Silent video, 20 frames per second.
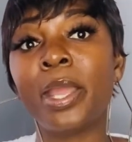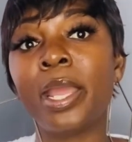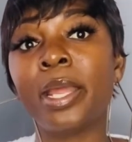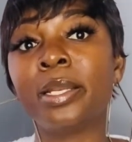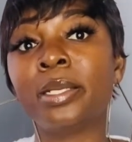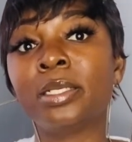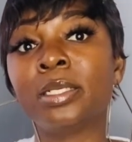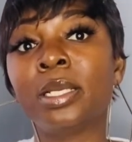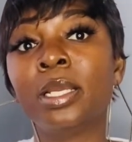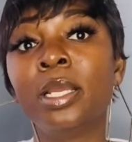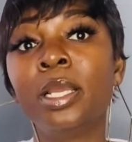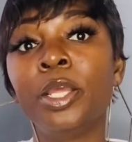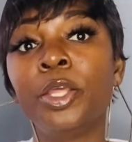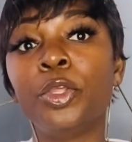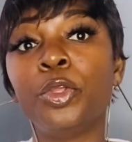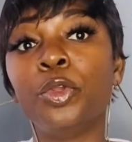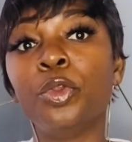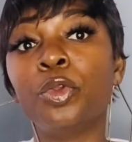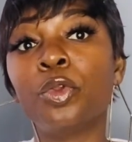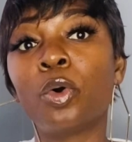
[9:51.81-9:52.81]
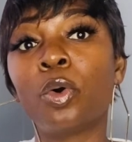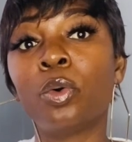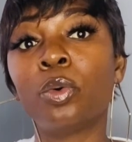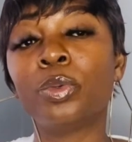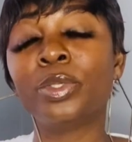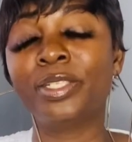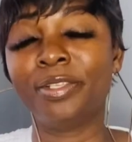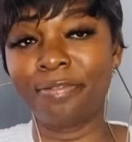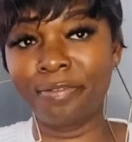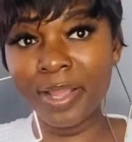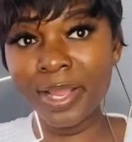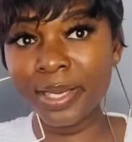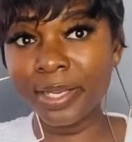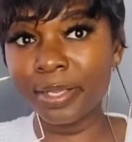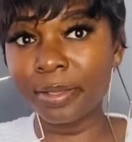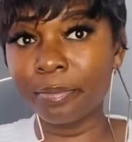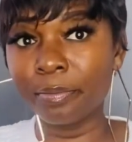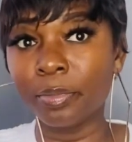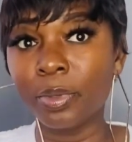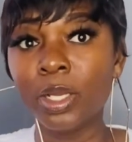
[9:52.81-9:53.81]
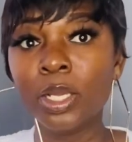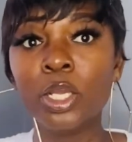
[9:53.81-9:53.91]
and, defend him.